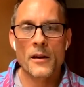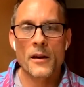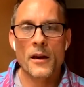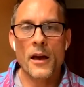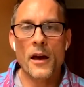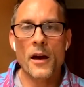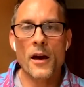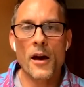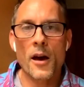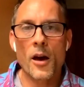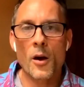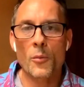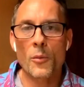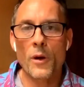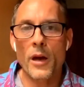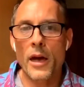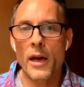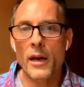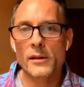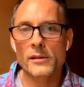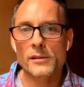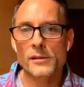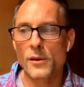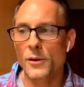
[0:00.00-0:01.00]

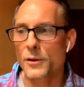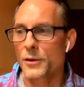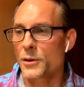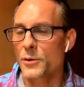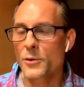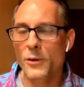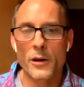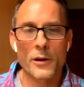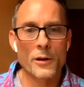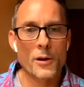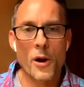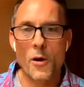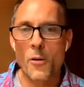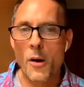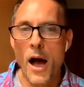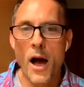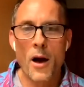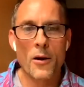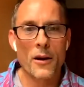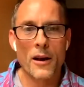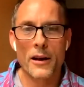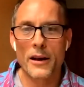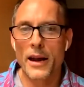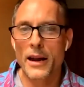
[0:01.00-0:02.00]
And so you could go
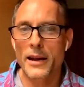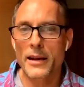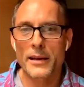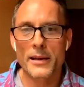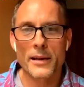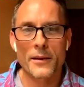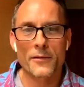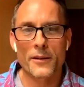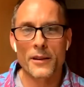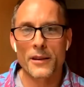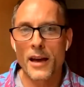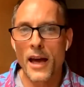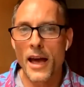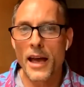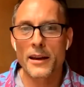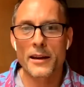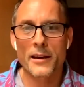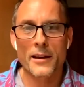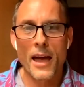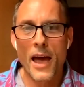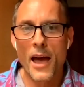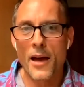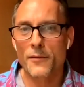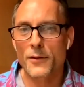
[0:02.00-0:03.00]
out on any given night
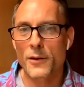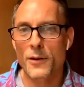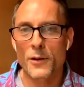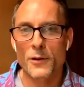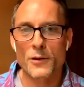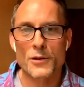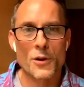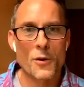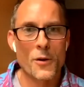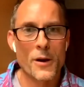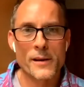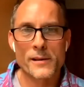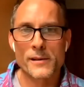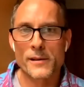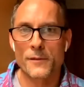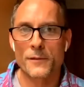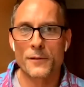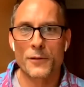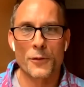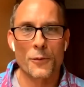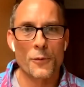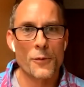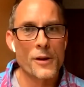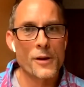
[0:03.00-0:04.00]
and have your choice of
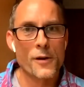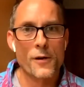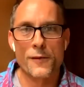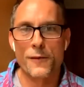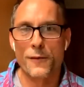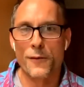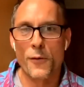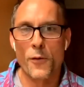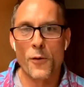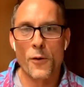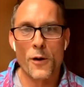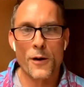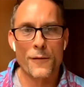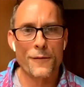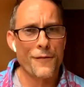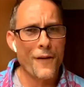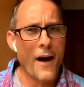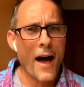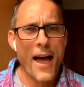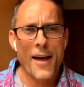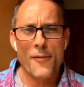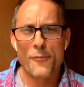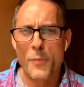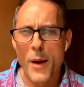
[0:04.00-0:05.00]
3 or 4 or
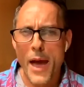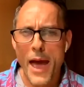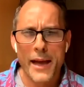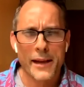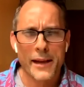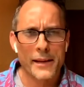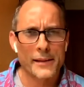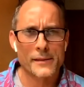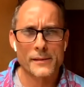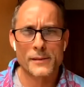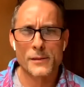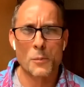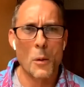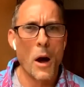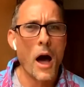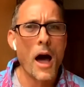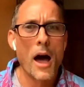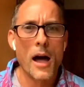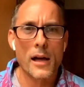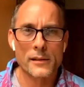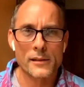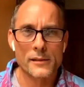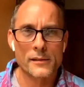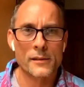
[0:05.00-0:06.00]
5 banging
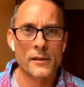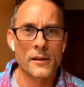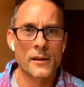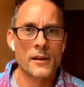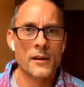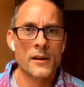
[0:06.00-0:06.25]
spots.